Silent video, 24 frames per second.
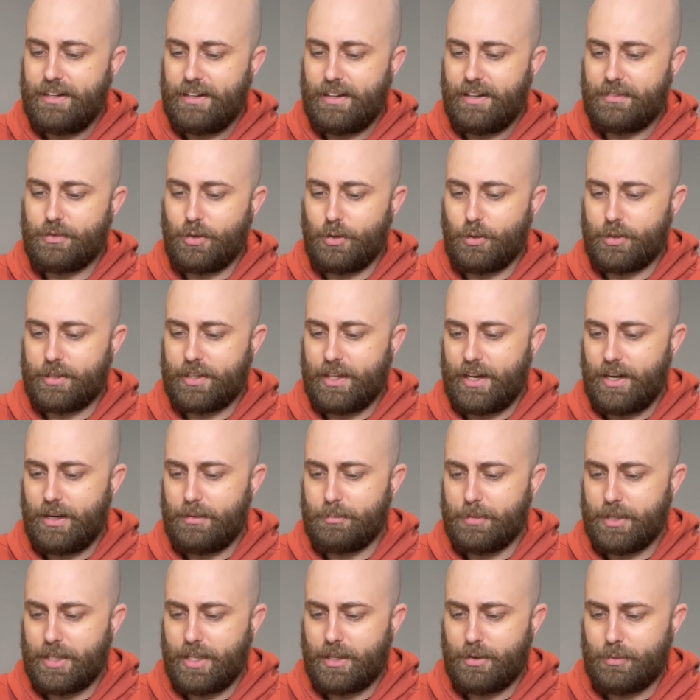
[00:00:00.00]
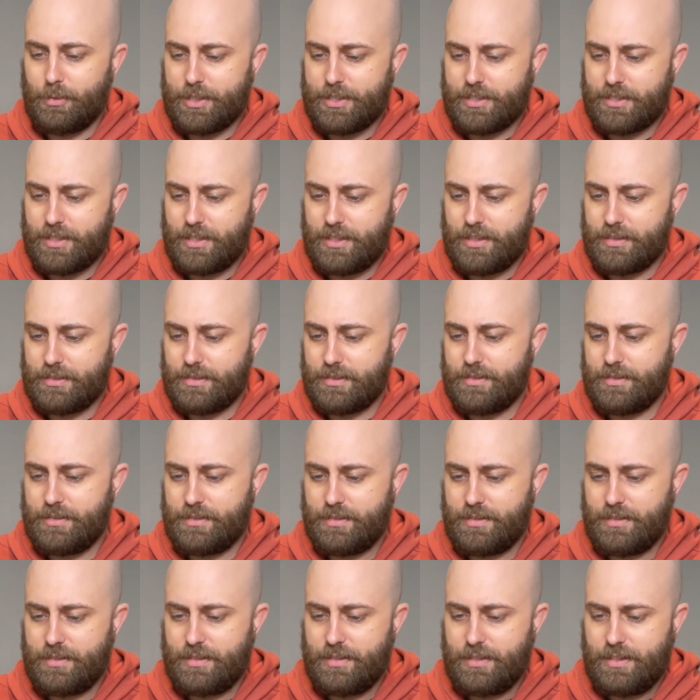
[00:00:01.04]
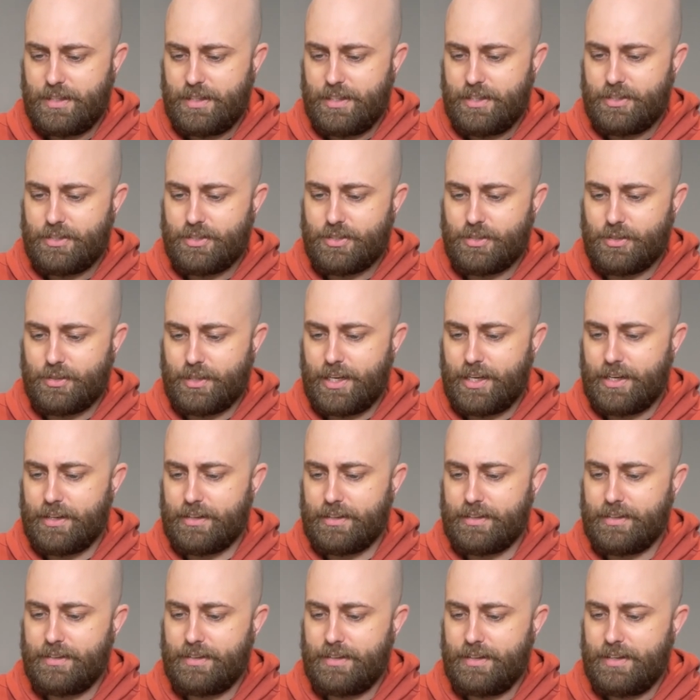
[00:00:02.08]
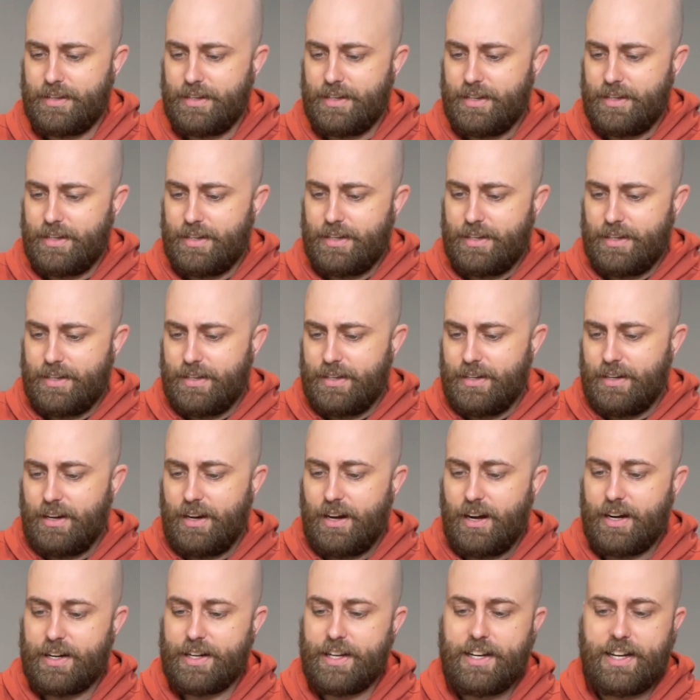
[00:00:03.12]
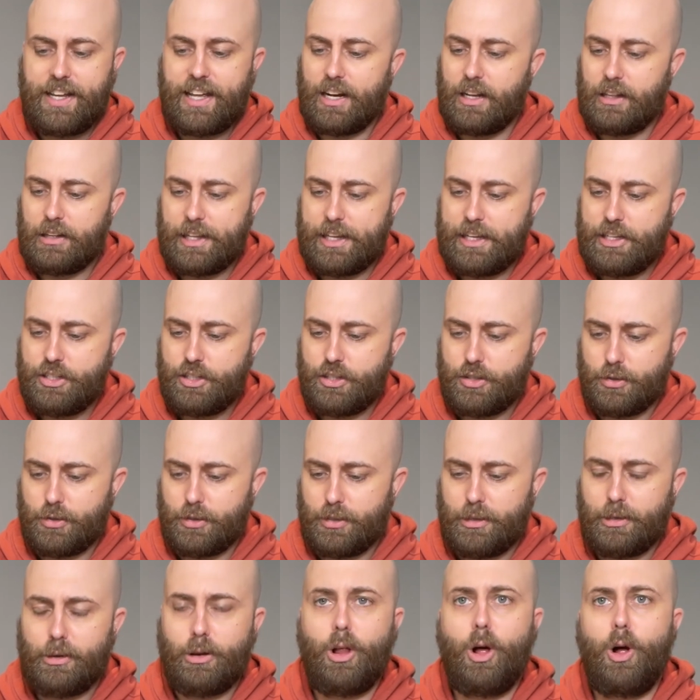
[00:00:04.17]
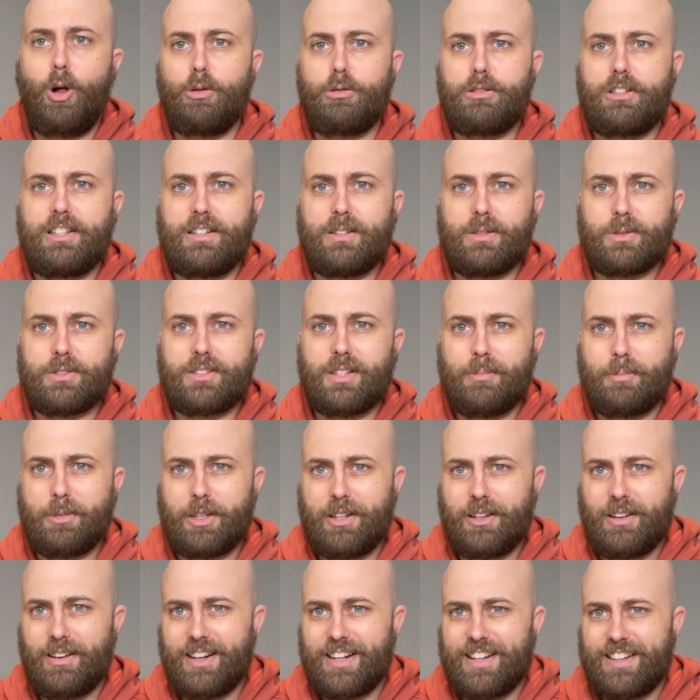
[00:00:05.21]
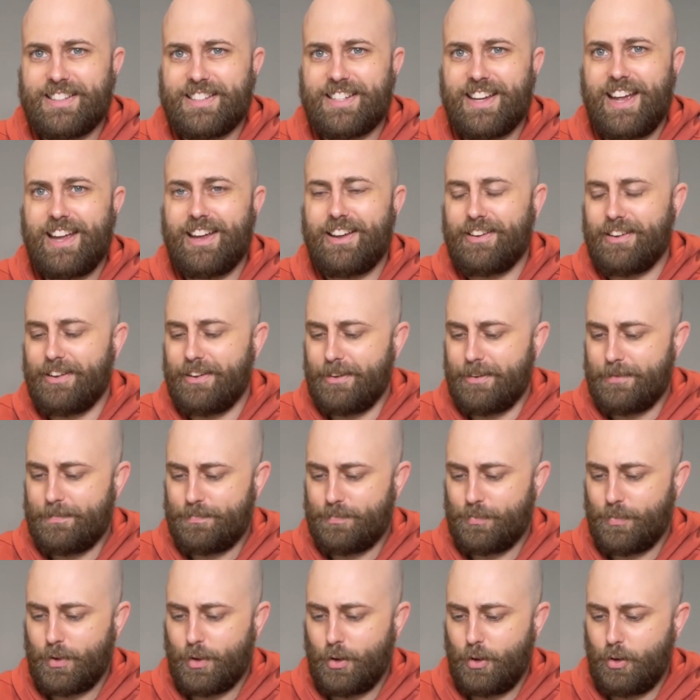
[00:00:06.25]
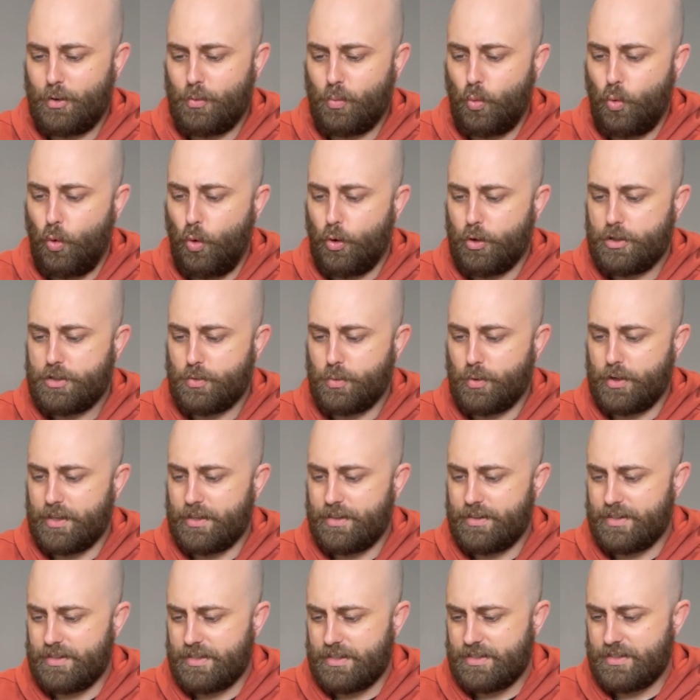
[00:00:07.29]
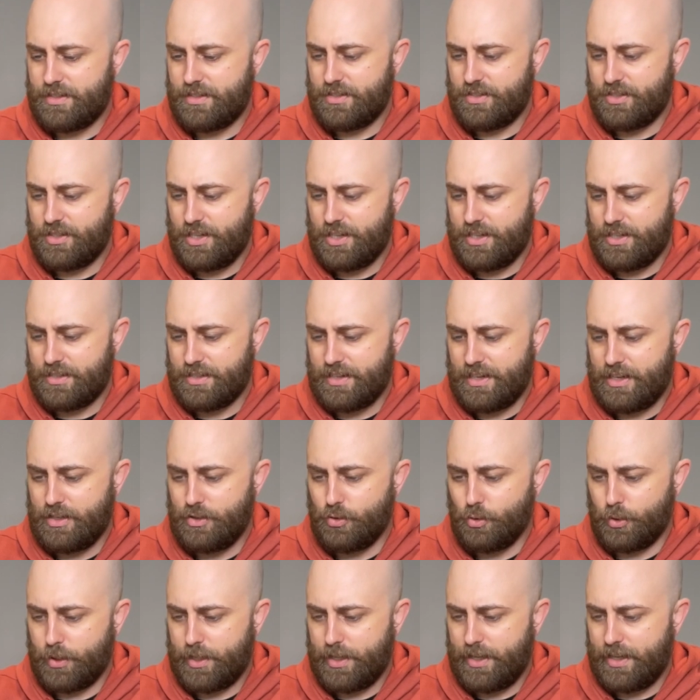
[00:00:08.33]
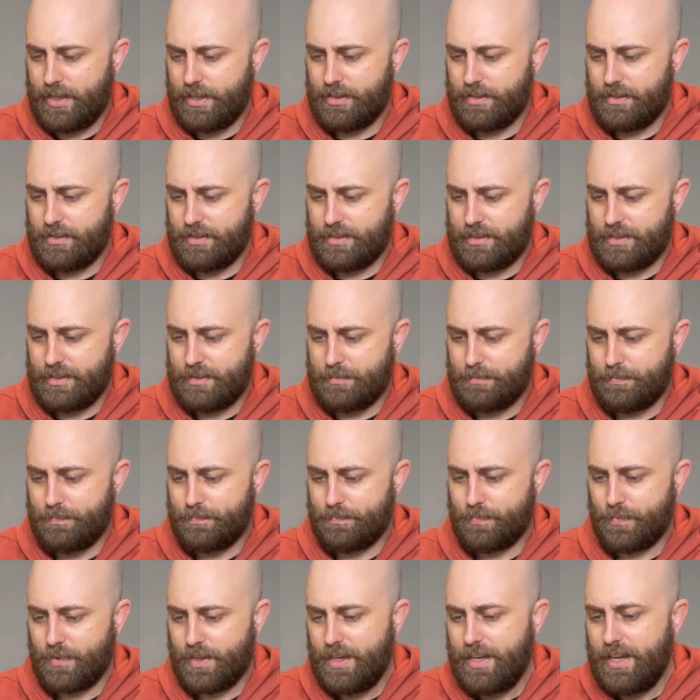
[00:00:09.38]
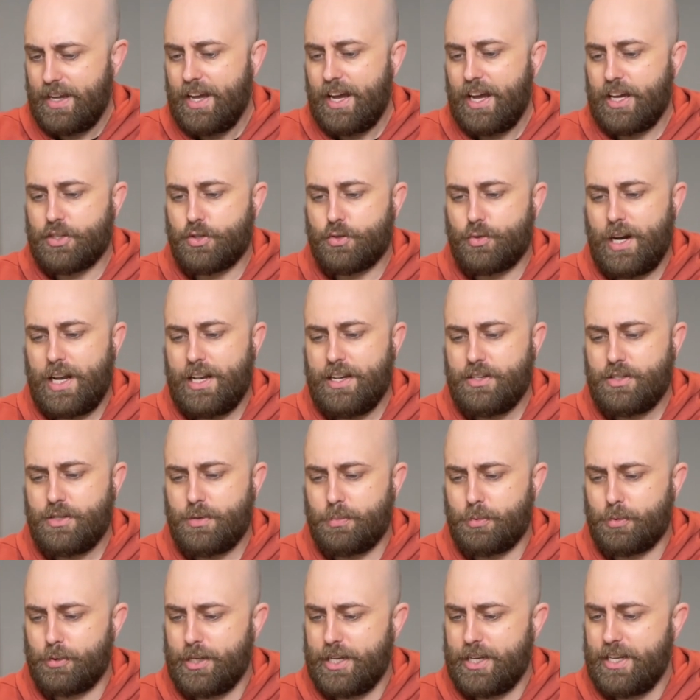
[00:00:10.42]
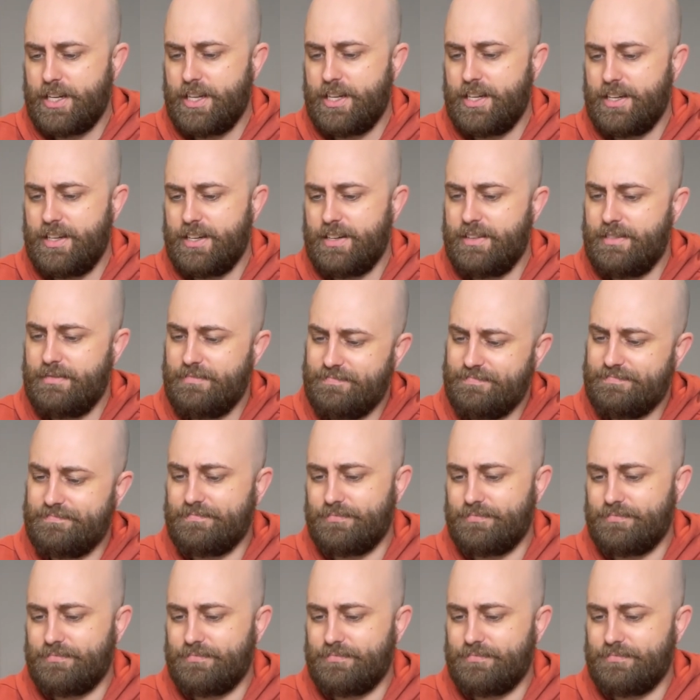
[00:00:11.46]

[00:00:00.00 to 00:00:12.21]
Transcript: I'll have to look that up, but the other ones aren't. I need to get a leash or a little halty or something that I can take her on walks with because she is an indoor cat. Australians are pretty...